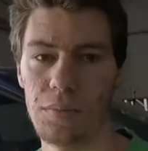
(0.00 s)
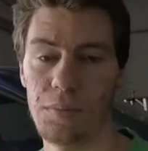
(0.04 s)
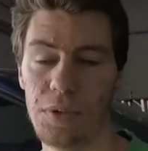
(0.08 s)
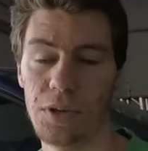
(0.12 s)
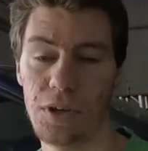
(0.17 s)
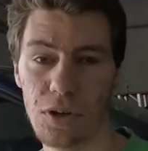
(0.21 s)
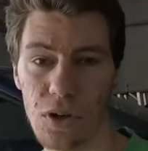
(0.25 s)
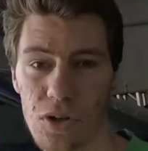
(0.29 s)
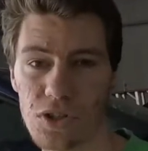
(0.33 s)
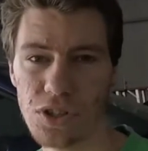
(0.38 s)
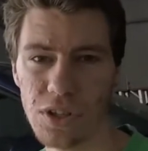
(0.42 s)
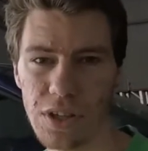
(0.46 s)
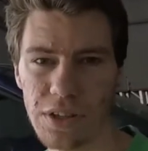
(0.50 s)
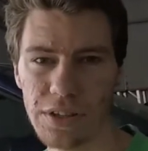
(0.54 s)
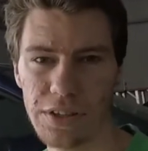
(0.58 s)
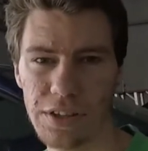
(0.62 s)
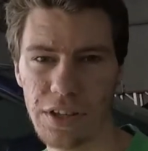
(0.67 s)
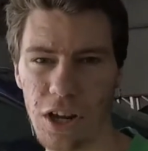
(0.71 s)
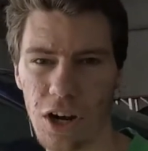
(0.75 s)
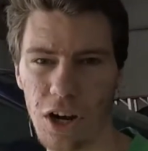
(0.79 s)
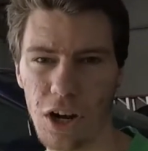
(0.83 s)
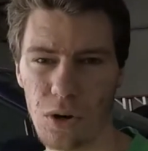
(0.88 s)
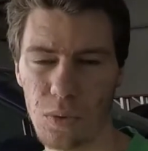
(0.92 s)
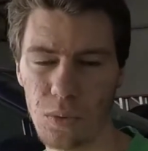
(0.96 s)
Because the
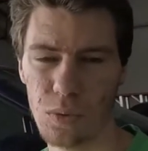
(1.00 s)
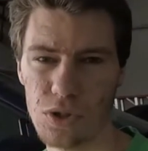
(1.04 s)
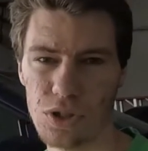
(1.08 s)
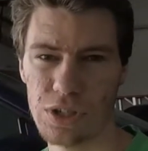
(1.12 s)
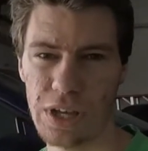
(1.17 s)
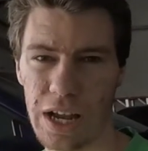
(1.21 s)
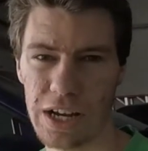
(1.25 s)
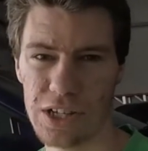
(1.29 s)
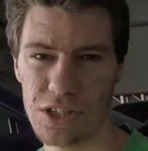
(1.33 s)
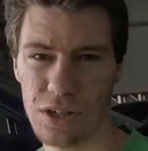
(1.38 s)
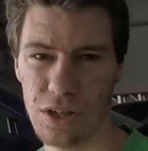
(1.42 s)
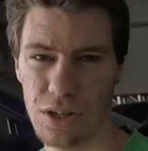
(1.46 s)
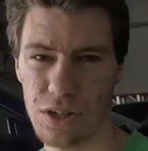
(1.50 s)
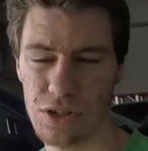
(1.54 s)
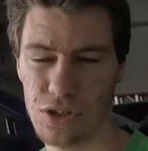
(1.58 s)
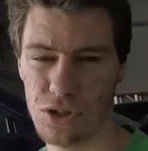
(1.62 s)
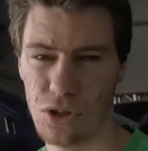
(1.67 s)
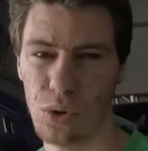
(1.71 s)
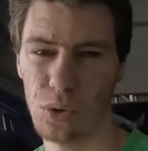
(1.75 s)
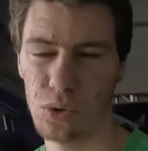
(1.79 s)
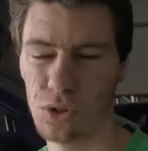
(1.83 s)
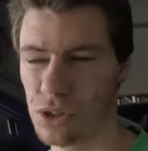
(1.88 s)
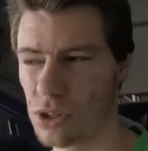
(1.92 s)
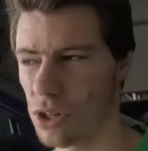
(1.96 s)
interior was actually
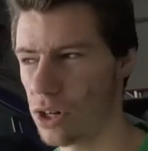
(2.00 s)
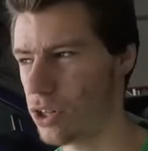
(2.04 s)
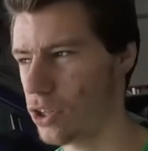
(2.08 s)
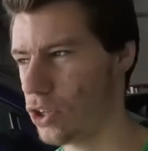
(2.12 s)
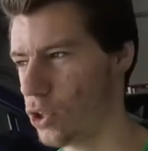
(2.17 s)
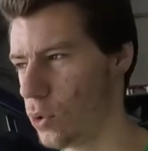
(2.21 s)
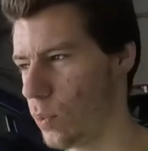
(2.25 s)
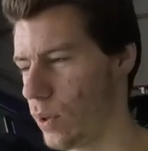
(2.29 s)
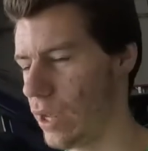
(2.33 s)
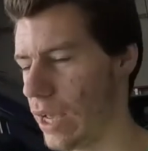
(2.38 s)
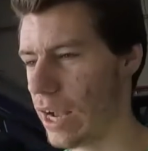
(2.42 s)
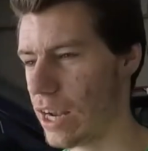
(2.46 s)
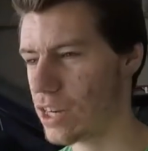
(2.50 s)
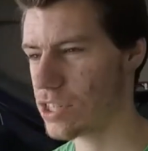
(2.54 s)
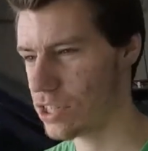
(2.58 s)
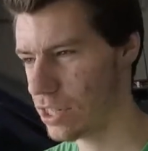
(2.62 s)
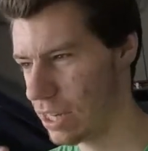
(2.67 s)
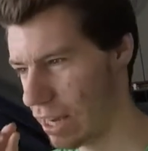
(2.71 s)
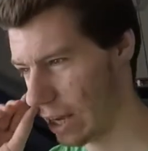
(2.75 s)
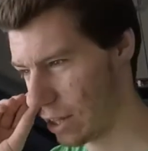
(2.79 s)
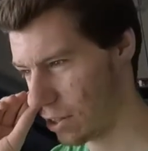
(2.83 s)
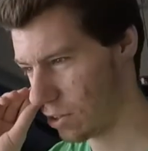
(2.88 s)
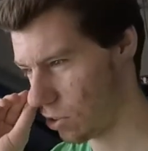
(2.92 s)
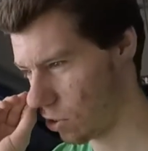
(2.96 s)
so dirty, we
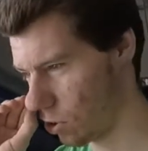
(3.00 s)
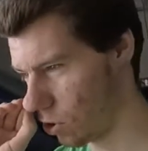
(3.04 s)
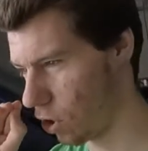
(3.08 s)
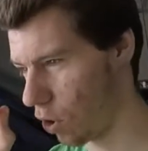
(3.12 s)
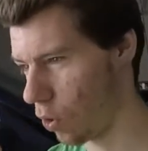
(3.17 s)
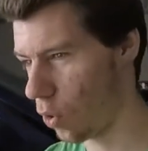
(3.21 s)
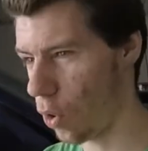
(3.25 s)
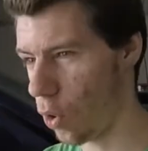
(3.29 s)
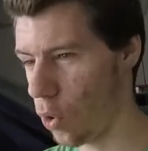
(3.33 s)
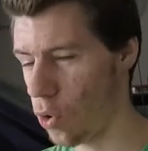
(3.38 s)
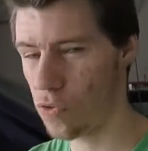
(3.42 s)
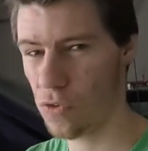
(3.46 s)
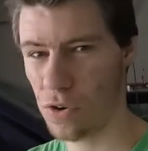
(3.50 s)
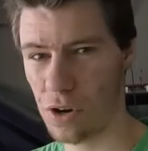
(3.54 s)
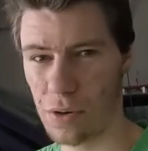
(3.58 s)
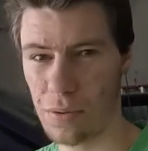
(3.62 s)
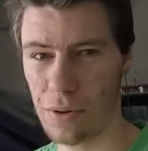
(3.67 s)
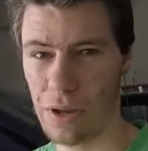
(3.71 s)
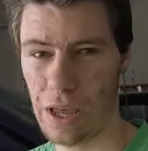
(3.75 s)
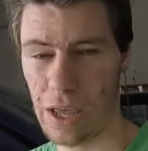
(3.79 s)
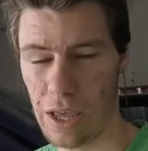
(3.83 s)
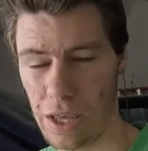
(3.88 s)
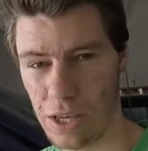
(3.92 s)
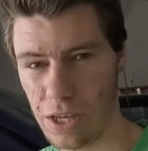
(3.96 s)
actually had to go over
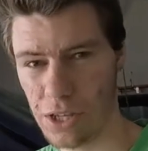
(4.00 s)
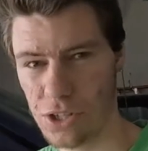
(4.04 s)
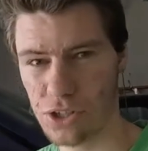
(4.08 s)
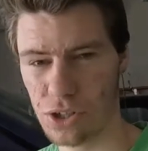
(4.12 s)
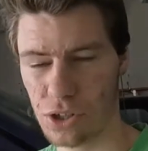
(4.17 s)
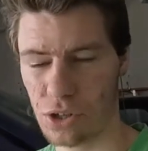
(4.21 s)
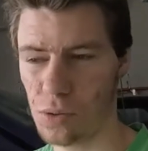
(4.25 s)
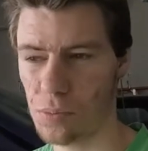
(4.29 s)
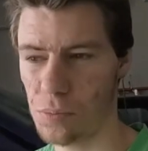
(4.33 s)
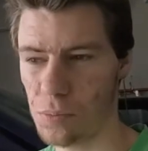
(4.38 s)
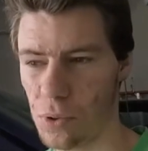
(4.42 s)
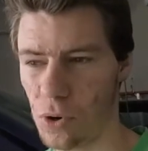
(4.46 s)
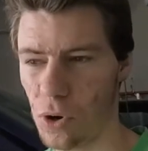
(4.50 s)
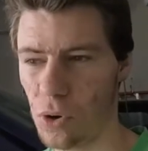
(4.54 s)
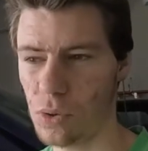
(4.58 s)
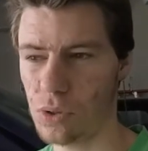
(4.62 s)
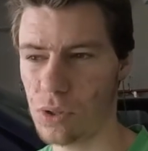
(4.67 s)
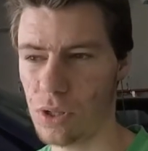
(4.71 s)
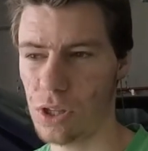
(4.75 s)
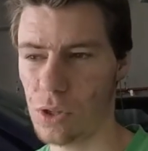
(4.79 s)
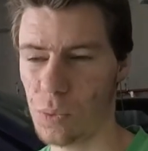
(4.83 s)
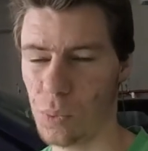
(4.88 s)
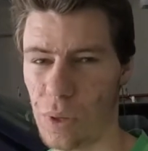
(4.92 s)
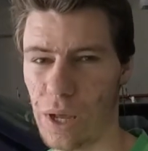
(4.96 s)
each
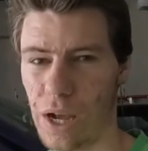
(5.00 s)
component.